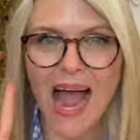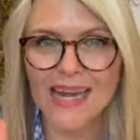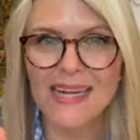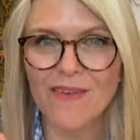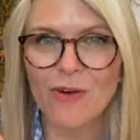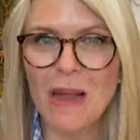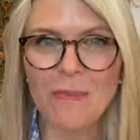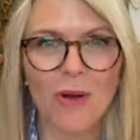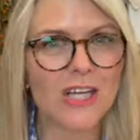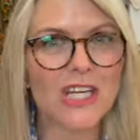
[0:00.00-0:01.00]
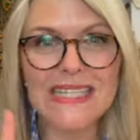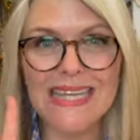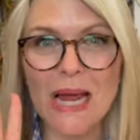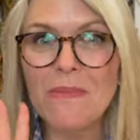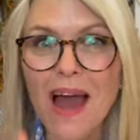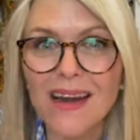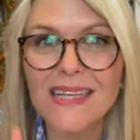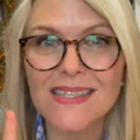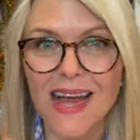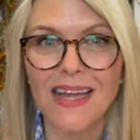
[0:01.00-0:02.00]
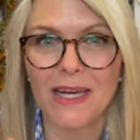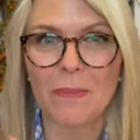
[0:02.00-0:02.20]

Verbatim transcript: I never make projects that I'm not excited